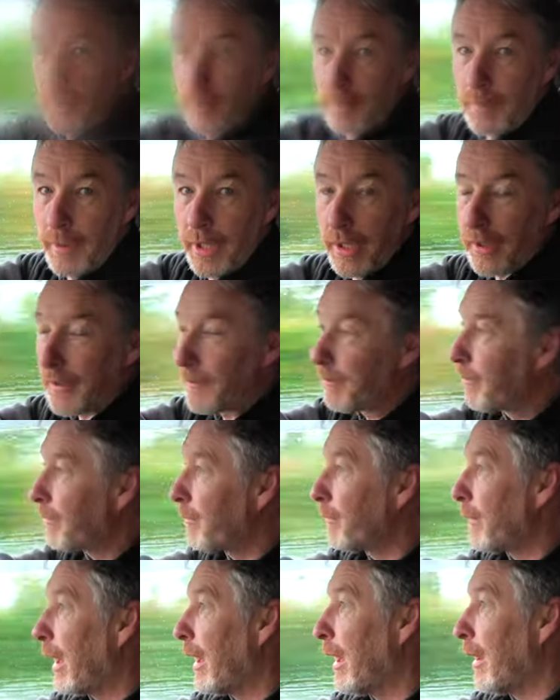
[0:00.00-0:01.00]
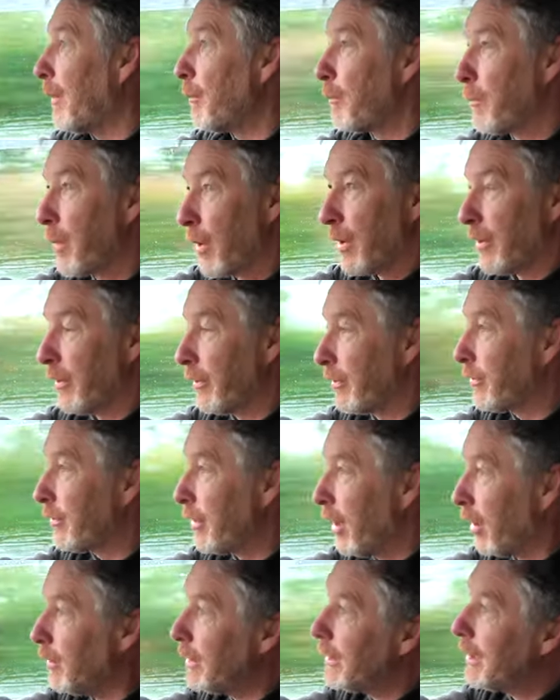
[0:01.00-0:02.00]
will make Bernard.
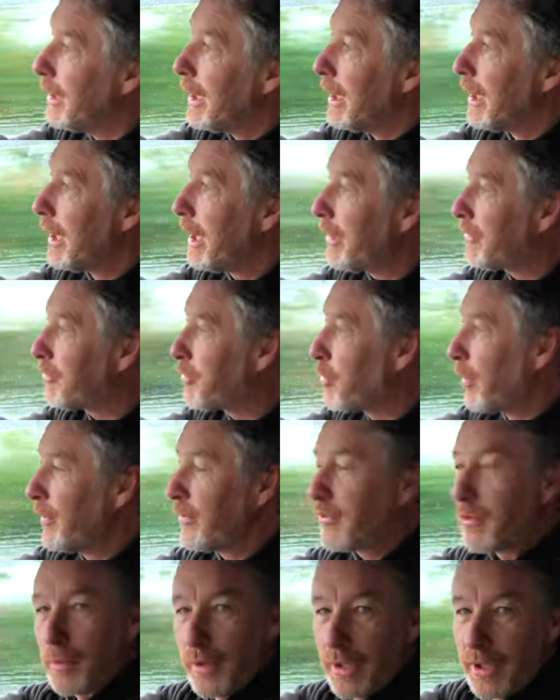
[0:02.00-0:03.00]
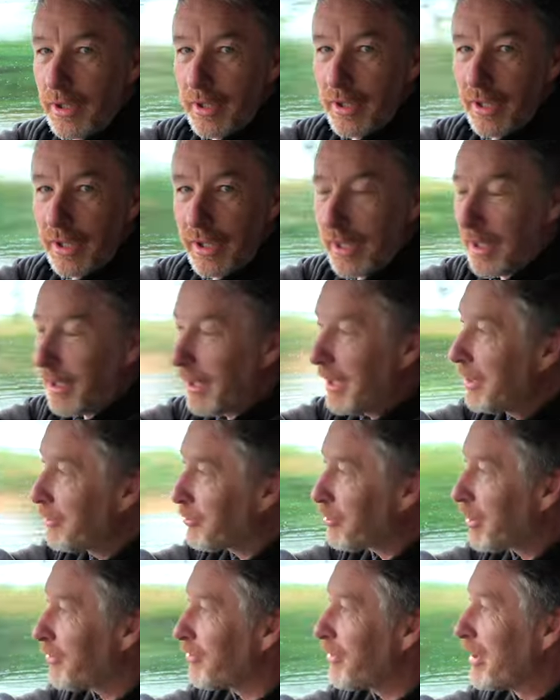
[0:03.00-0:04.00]
Now, it's going to be an
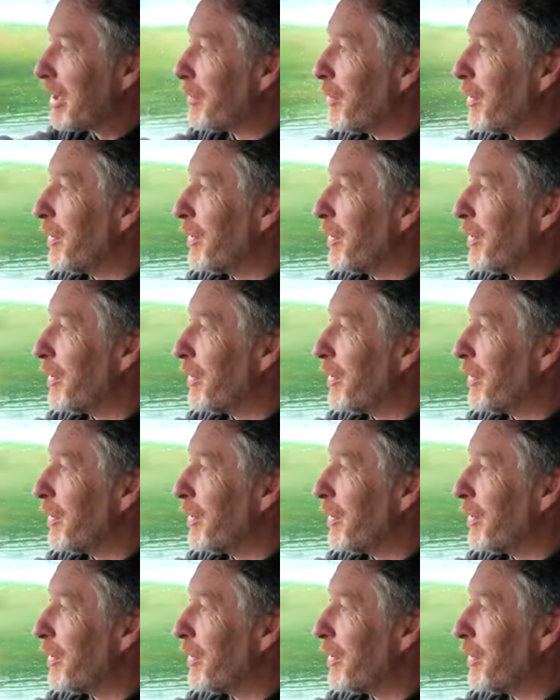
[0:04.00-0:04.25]
interesting